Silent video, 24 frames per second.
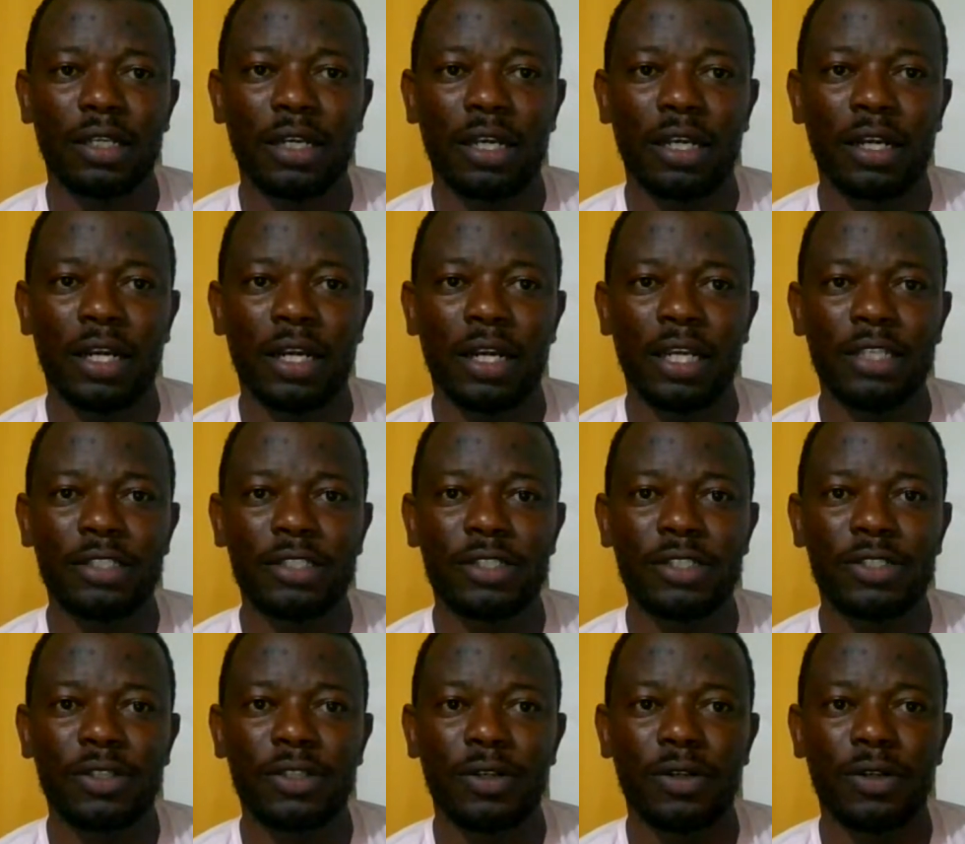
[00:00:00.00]
All right,
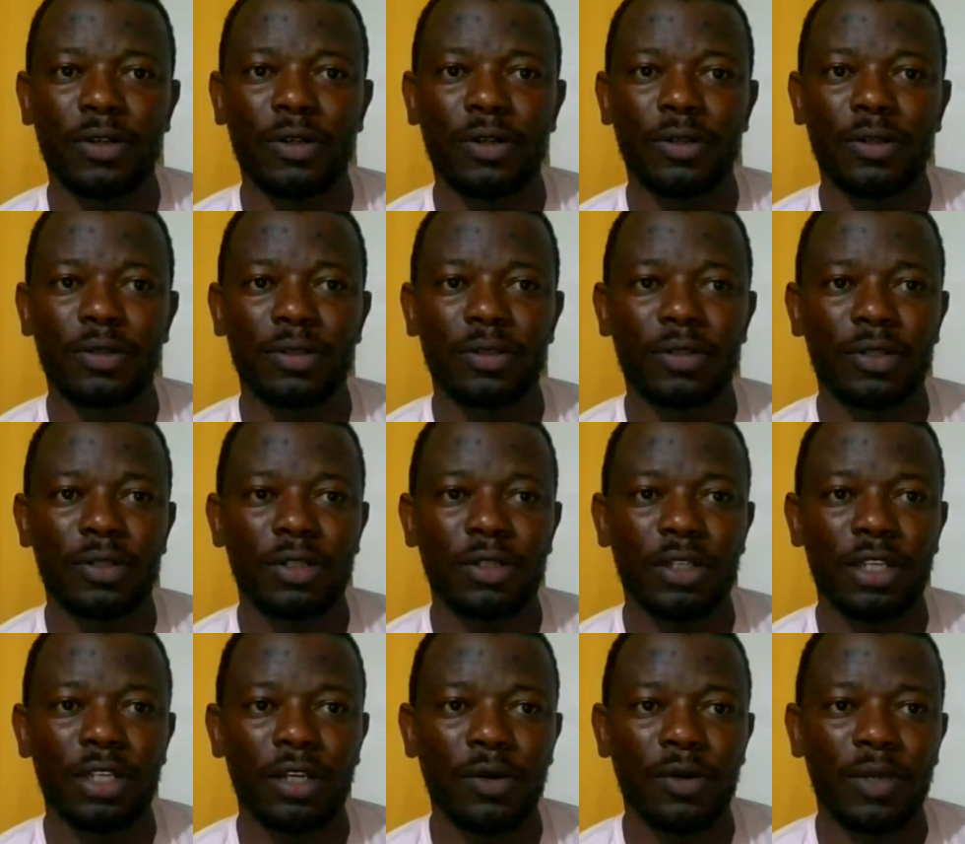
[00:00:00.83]
so
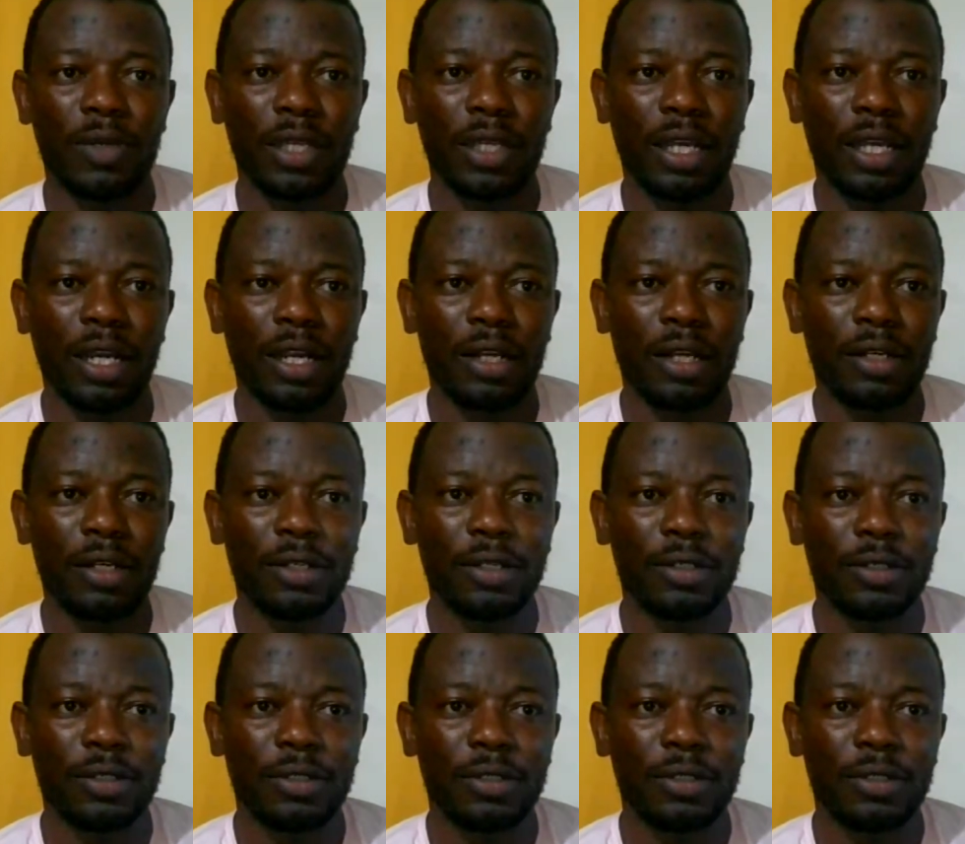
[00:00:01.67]
here we are.